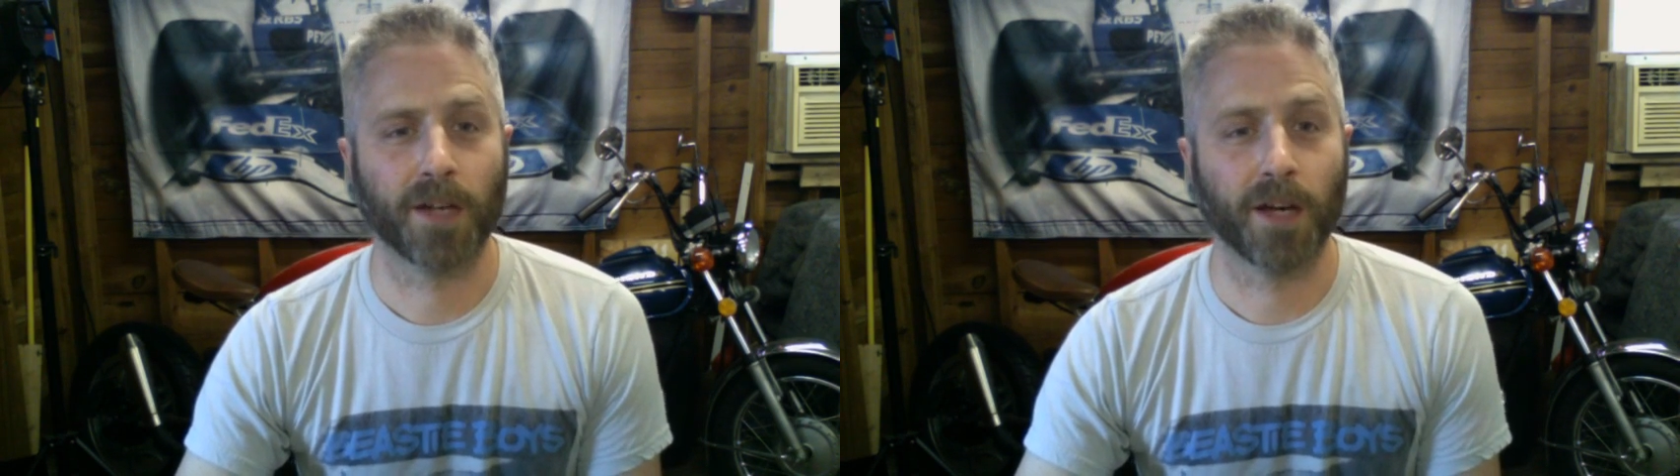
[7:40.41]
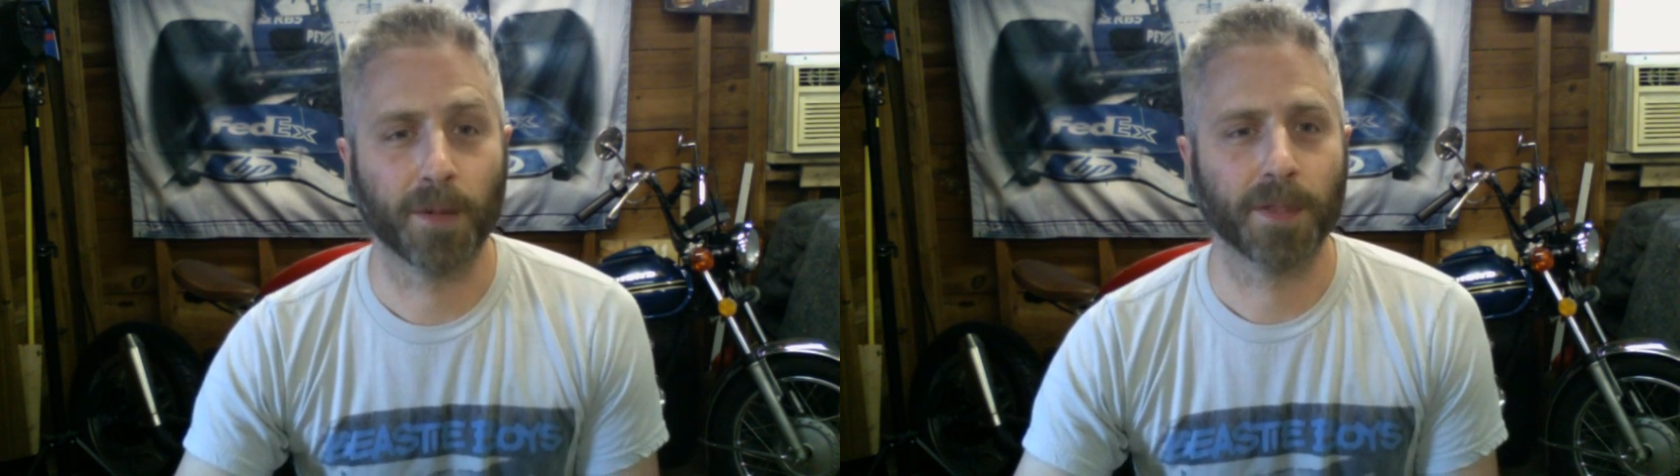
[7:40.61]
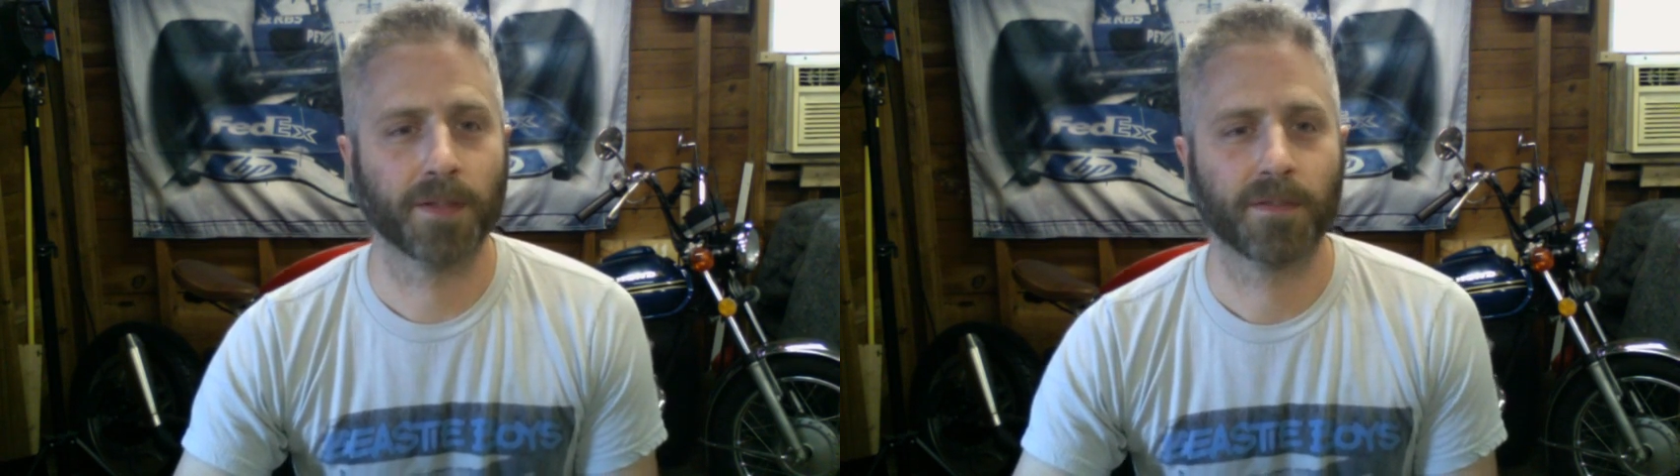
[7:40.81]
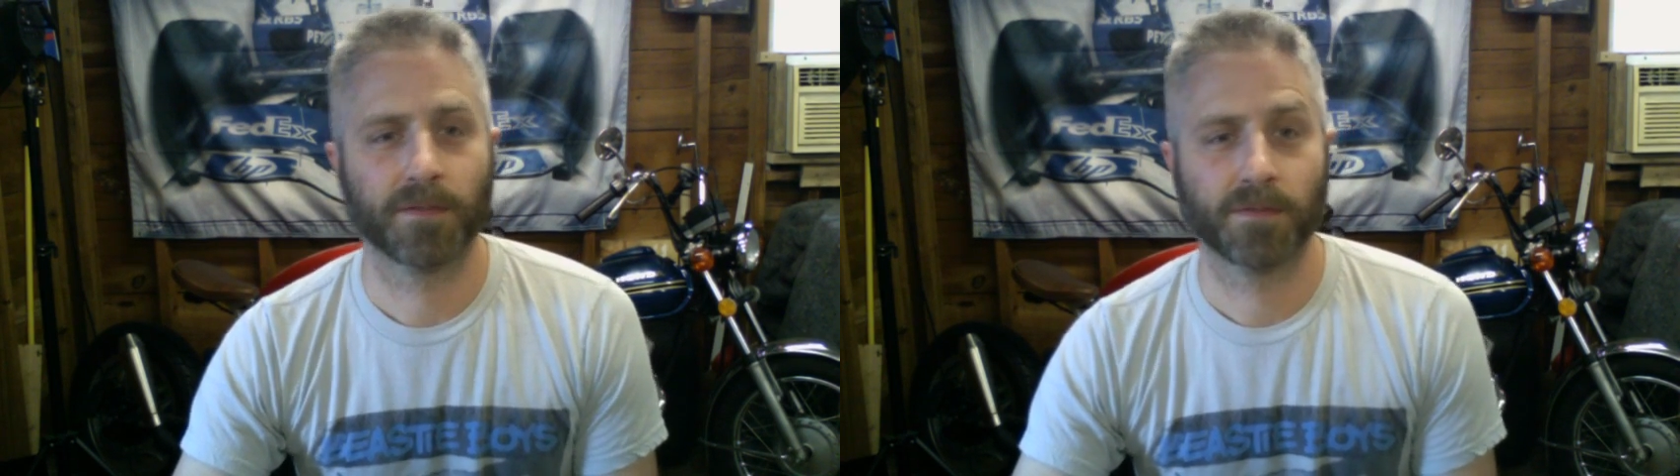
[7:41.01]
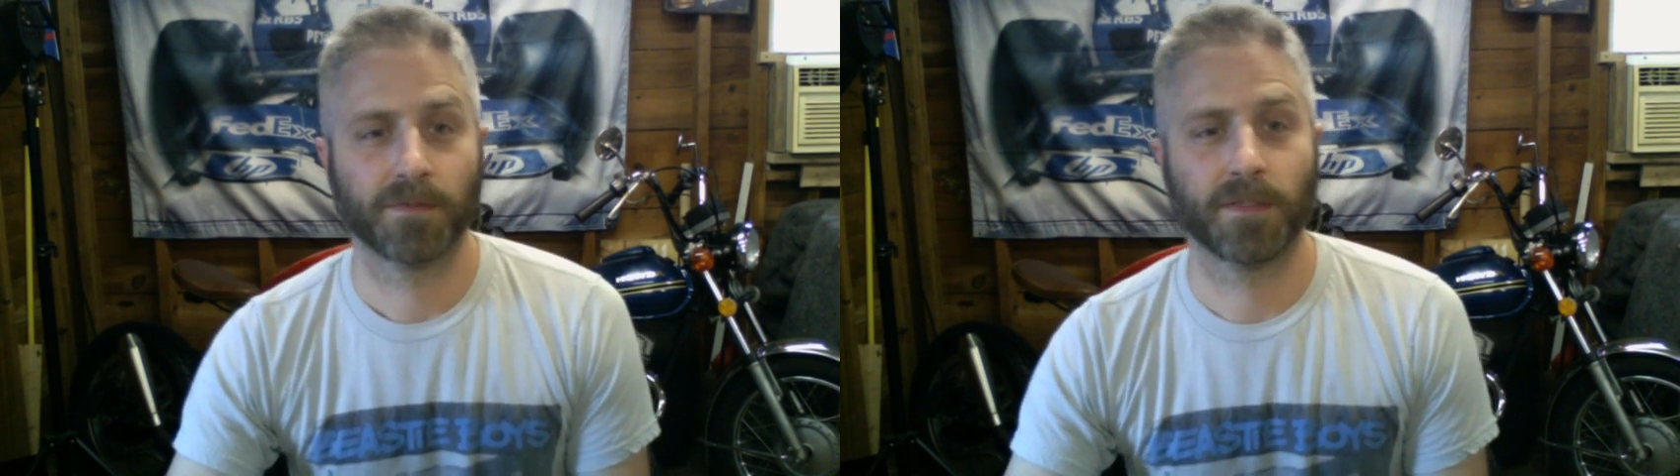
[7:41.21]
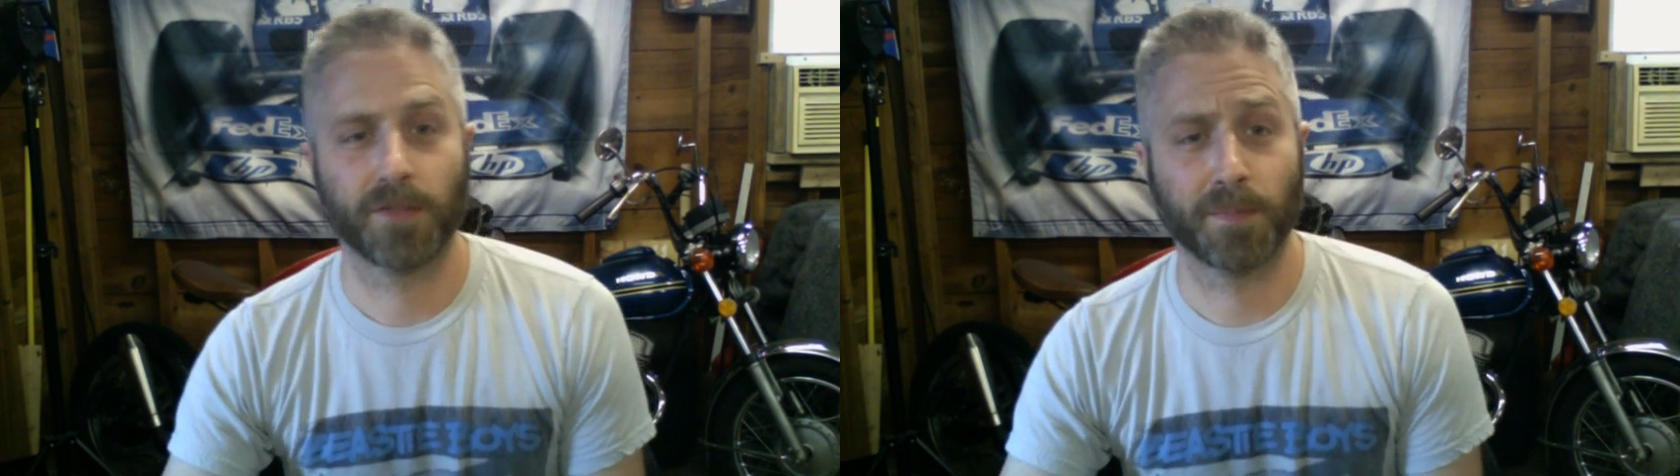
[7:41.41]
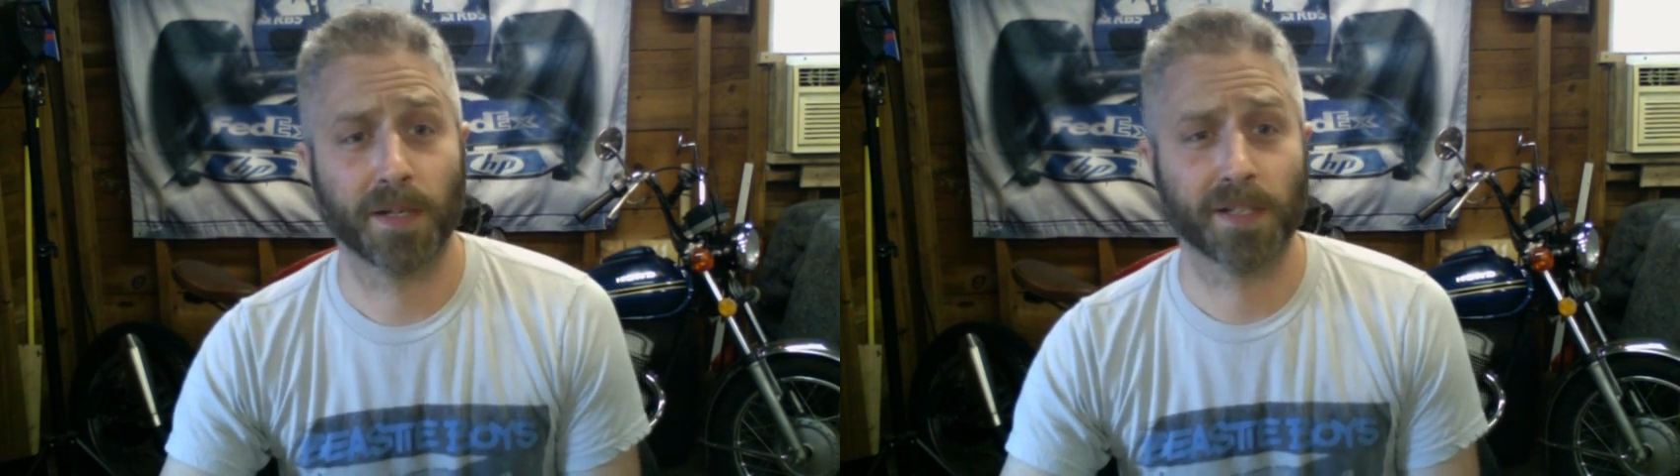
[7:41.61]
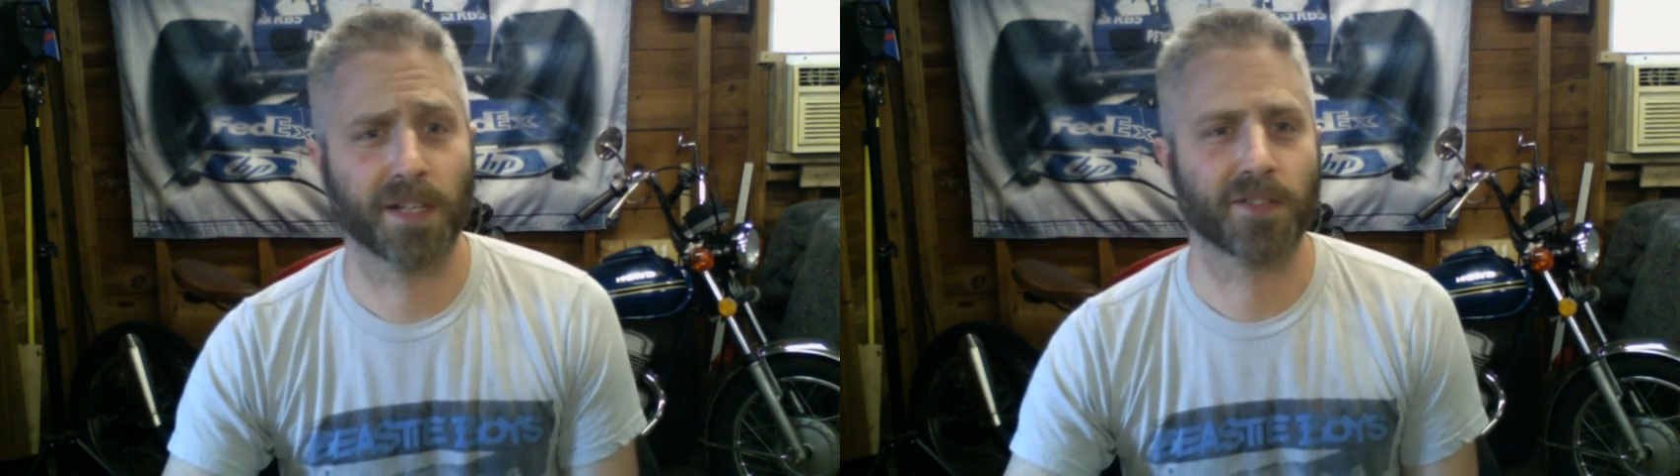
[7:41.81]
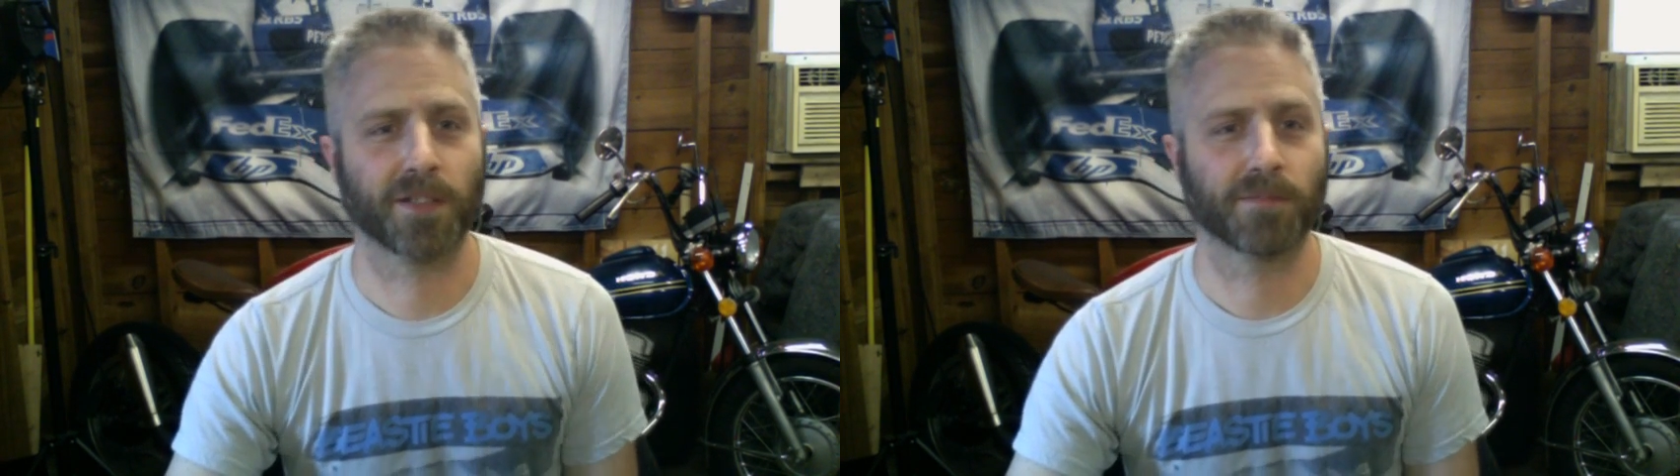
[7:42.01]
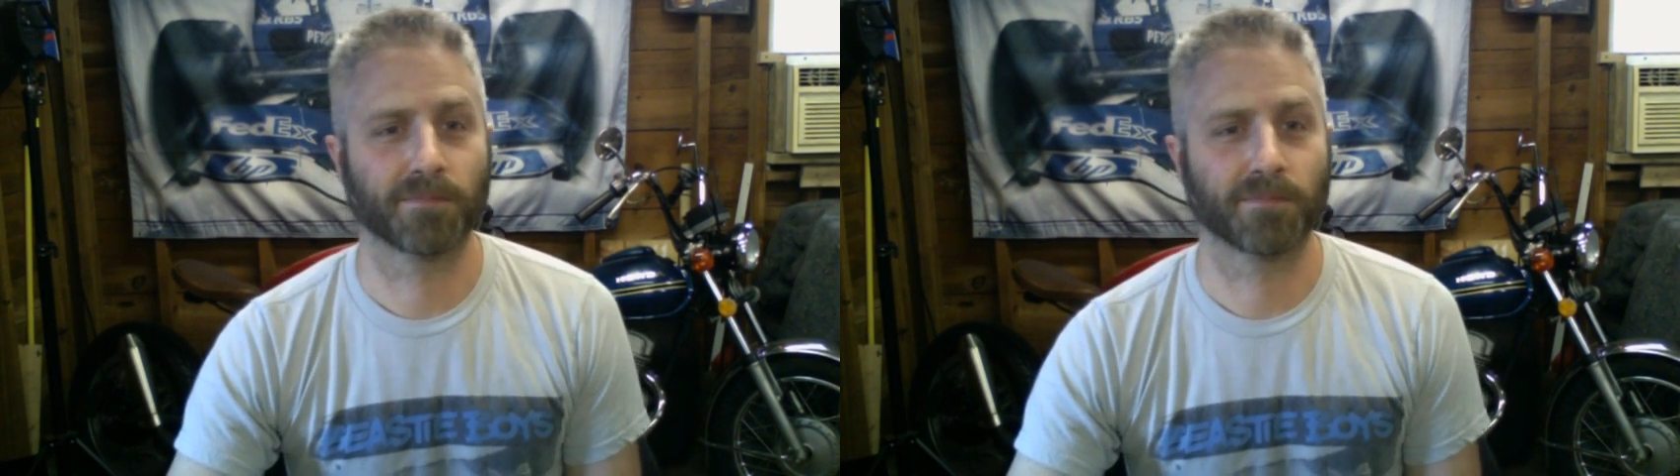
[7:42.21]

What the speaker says: helmet. If she picks out some